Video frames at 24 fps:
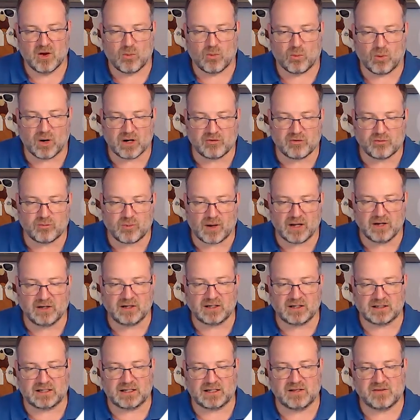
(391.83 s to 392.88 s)
What if one
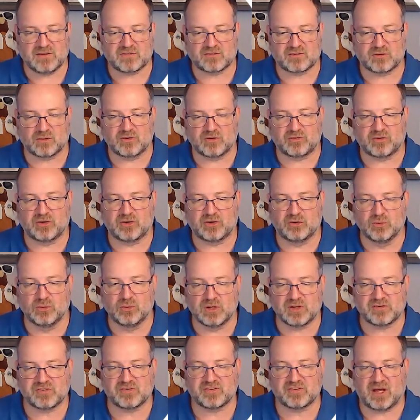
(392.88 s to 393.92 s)
client stores
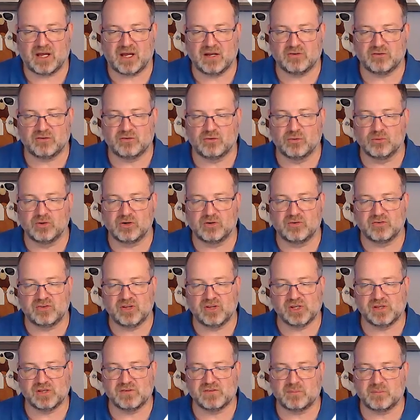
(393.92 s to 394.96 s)
recruiters assigned to
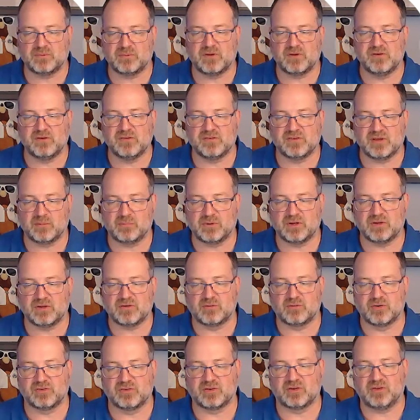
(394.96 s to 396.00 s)
requisition in separate
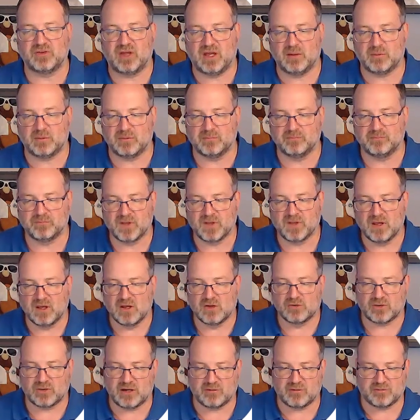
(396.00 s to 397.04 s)
physical table?
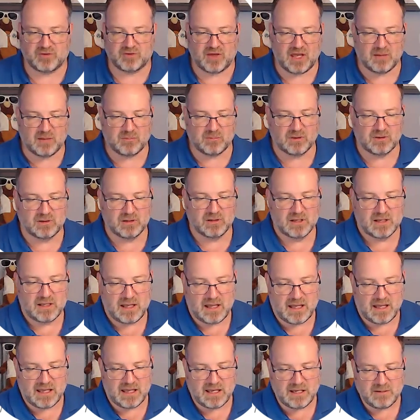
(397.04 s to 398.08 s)
So I have table
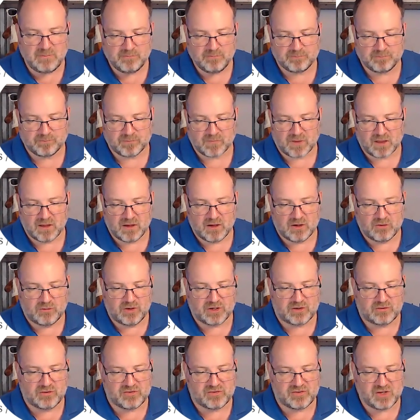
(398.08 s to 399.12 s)
A,
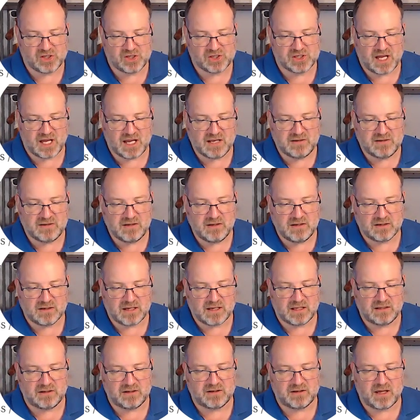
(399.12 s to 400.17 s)
requisition ID,
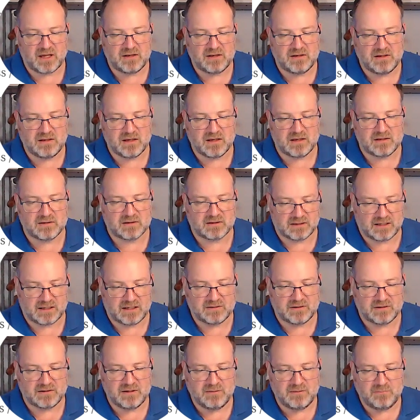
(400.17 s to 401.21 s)
candidate ID, and
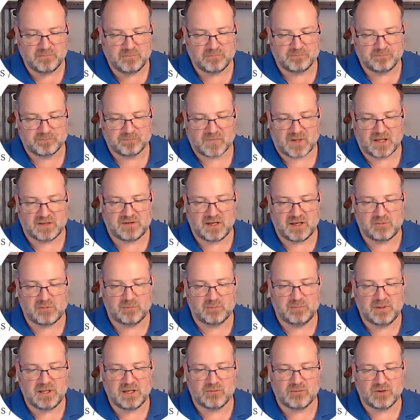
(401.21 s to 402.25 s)
client ID, and table
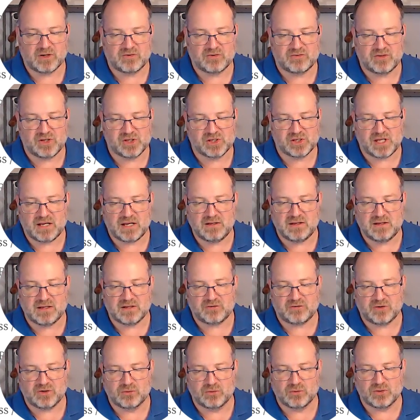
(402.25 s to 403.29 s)
B, requisition ID
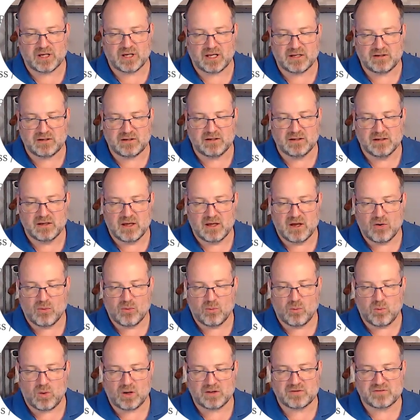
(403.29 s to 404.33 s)
and recruiter ID.
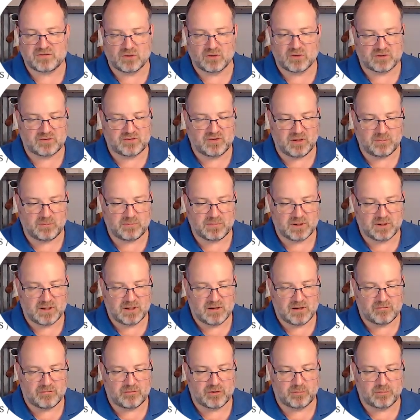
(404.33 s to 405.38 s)
What's your tip
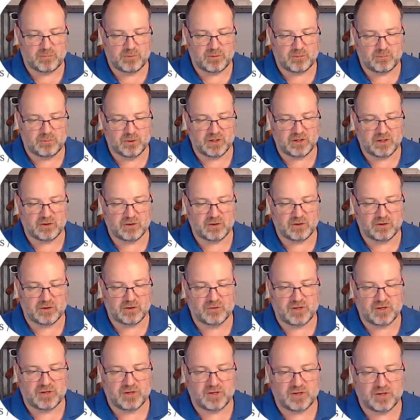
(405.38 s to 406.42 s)
for putting it all
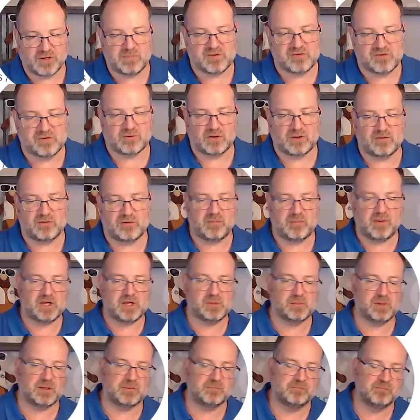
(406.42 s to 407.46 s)
together in business vault
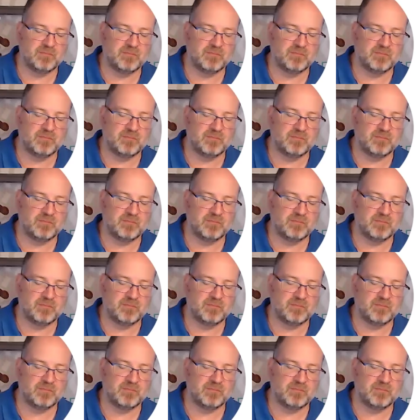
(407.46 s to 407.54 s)
information map?